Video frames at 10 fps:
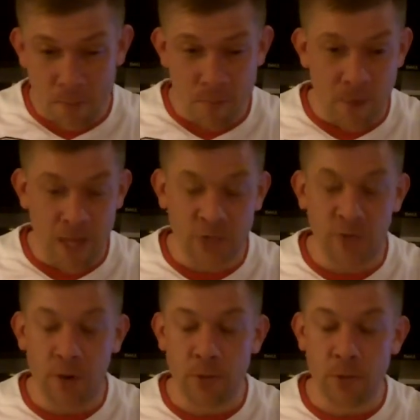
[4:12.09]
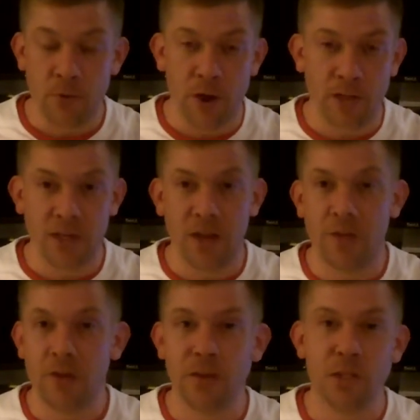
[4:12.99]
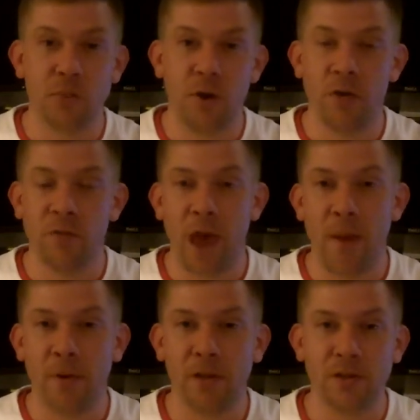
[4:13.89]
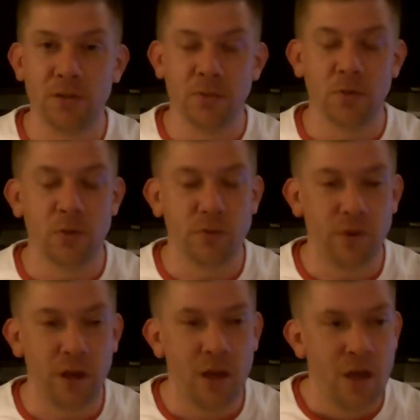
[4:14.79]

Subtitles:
Max Weber's Protestant Ethic and the Spirit of Capitalism, sort of